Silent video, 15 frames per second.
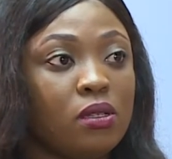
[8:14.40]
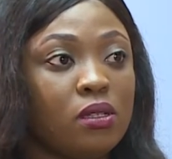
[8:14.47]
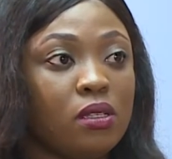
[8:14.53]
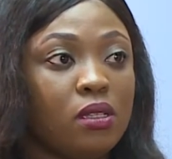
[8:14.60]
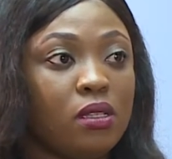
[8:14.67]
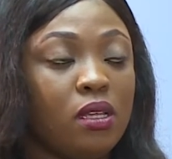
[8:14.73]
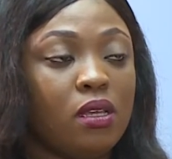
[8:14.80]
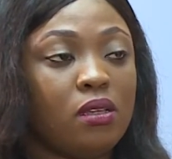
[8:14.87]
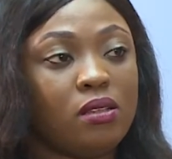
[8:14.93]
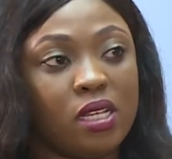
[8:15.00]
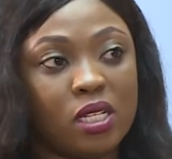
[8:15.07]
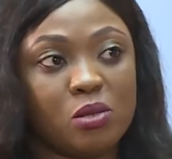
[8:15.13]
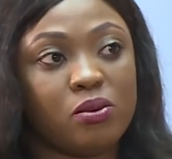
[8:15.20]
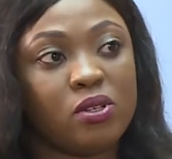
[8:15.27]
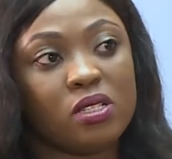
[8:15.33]
Wow. They
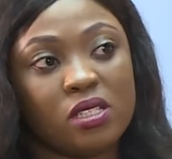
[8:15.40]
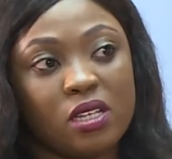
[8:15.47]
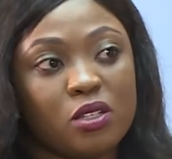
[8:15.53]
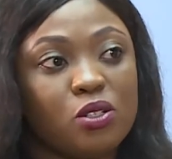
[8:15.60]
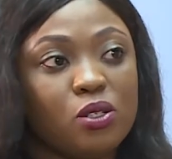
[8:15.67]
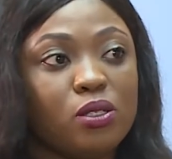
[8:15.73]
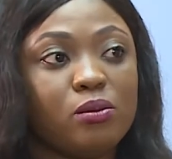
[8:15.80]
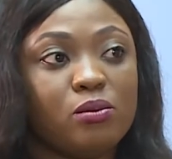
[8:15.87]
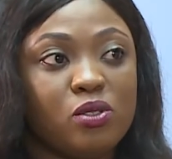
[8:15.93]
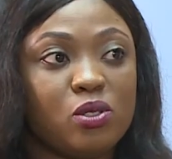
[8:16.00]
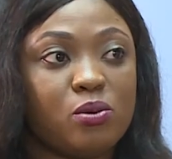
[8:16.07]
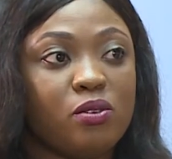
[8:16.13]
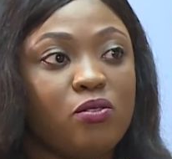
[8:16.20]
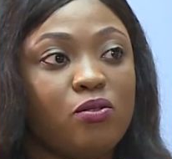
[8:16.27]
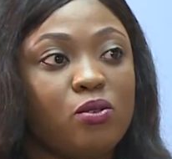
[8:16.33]
experience sexual
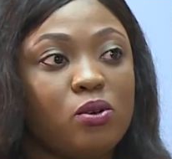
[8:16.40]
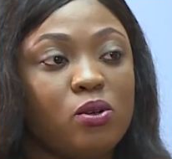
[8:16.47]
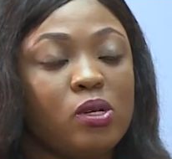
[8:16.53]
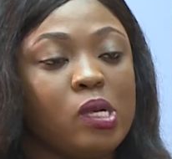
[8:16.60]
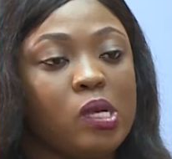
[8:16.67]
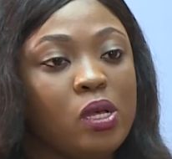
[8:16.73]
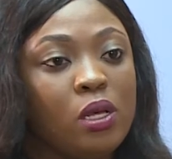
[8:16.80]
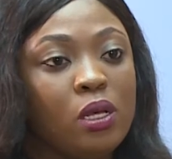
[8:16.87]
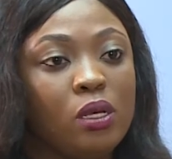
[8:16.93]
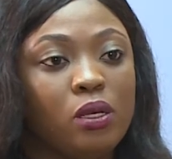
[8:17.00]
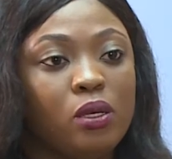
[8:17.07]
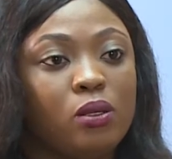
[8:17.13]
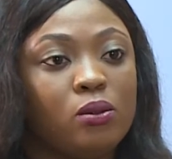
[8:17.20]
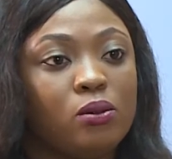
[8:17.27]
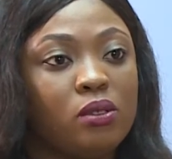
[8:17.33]
abuse before,
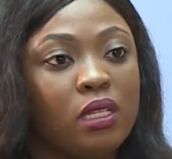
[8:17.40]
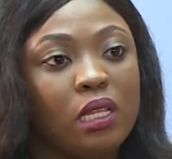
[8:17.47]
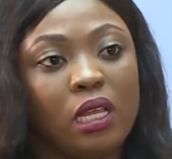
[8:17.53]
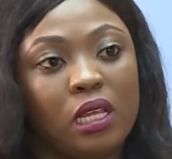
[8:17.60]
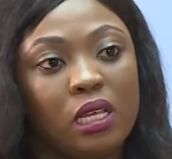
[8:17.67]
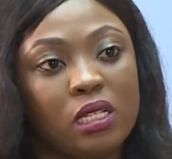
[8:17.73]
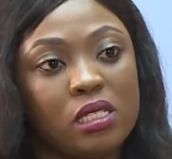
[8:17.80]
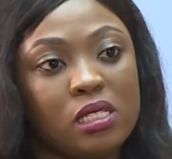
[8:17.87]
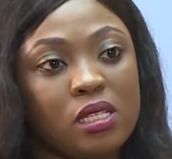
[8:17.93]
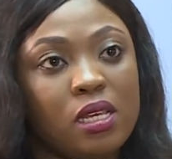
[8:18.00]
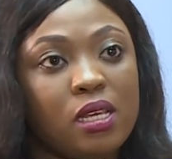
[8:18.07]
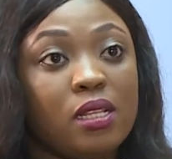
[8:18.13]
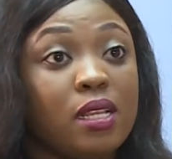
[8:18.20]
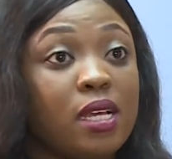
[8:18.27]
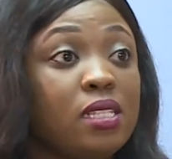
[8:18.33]
they're
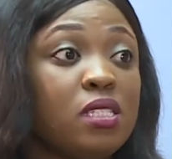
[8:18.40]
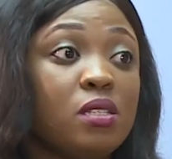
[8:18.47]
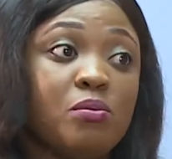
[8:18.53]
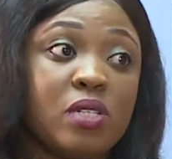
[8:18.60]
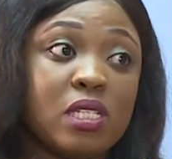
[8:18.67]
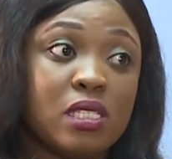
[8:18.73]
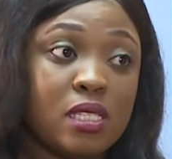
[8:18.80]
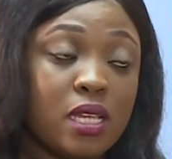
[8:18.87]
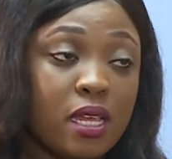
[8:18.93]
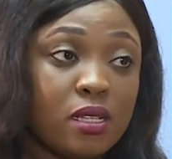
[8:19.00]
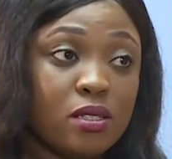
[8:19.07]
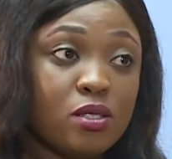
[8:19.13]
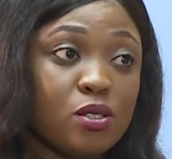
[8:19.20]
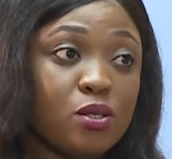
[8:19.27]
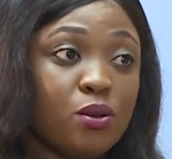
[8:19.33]
18.
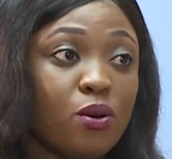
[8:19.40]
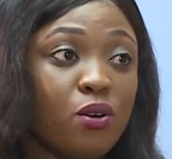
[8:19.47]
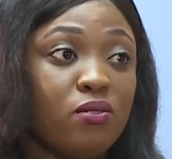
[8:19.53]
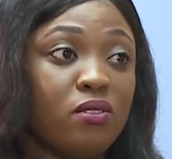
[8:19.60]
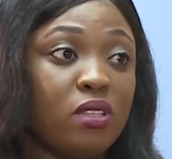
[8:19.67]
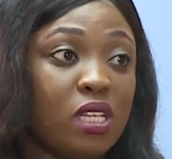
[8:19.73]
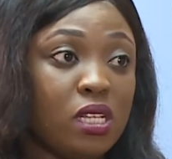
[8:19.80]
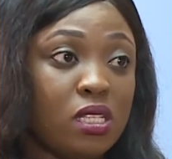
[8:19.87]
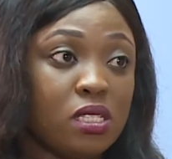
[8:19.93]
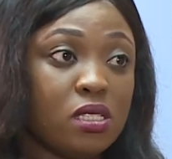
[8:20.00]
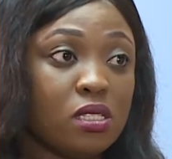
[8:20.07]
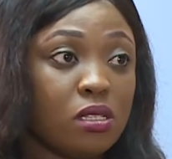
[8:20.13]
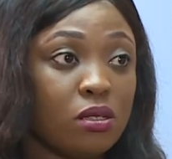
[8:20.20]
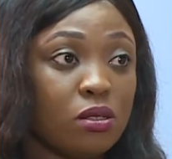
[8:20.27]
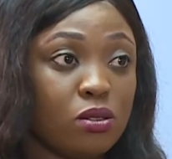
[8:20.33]
90% of
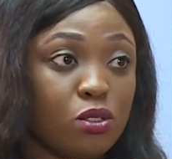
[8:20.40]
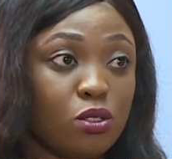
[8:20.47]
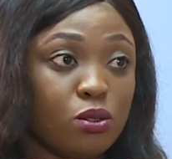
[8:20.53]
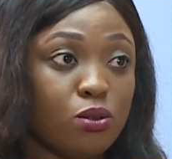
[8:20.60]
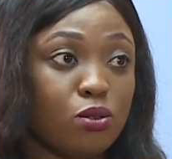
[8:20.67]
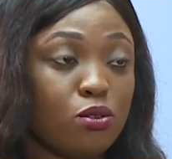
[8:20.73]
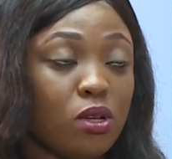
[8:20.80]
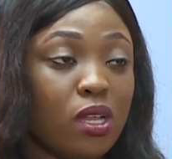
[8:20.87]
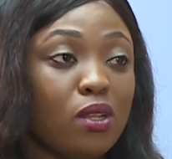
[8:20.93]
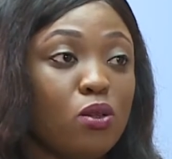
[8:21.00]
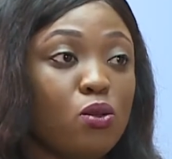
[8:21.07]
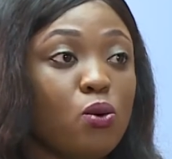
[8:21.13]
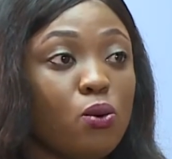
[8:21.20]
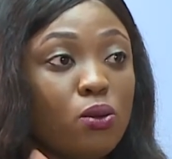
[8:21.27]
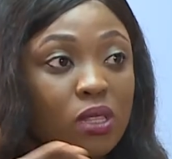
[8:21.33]
these
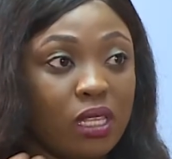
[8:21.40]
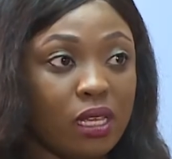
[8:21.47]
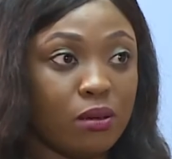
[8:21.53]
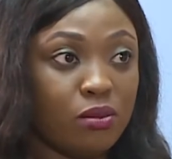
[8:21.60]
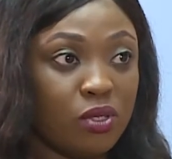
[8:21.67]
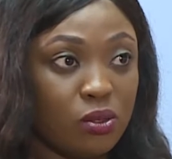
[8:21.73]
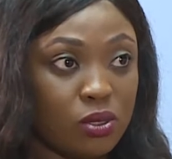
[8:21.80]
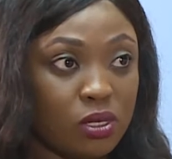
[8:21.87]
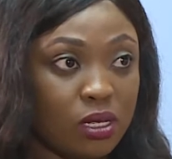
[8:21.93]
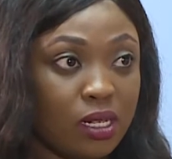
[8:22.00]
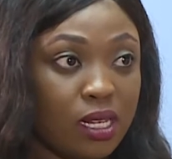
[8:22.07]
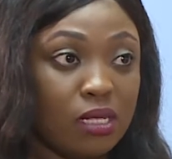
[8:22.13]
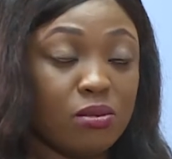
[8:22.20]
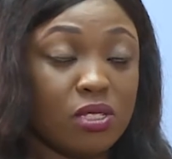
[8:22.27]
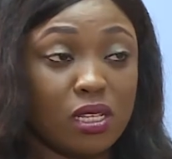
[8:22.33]
children know the abuser.
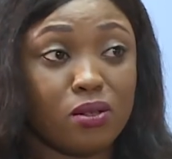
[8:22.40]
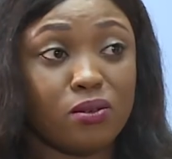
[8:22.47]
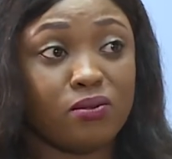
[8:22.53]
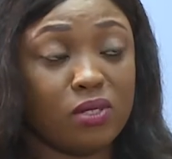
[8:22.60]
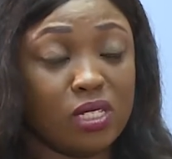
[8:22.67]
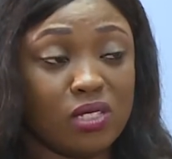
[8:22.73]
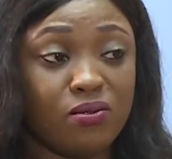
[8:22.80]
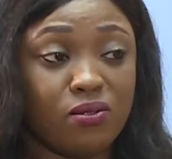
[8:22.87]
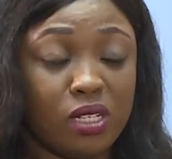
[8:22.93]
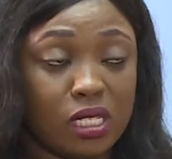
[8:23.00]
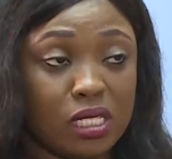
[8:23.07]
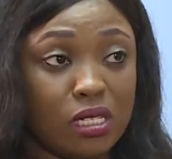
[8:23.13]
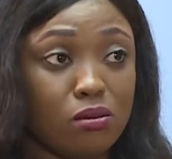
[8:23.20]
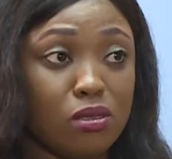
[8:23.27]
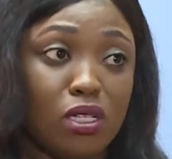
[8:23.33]
90% of these
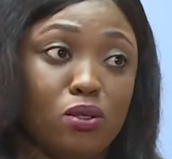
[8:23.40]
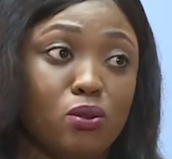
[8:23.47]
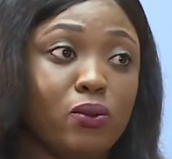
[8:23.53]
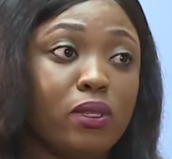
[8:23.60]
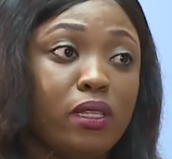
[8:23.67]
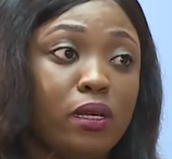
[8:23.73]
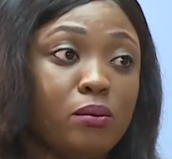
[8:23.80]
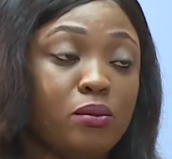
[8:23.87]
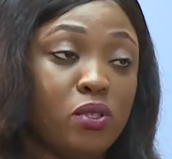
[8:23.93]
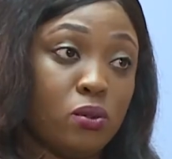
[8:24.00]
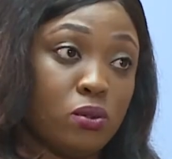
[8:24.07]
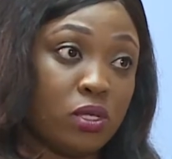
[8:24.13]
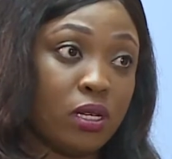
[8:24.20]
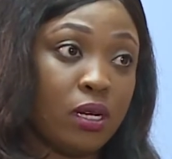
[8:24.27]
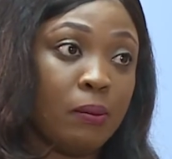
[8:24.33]
victims, they know the
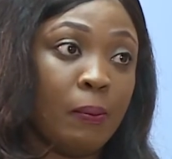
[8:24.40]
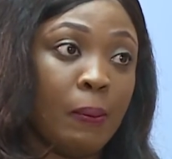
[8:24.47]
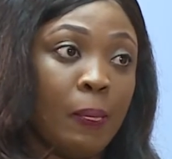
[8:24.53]
abuser.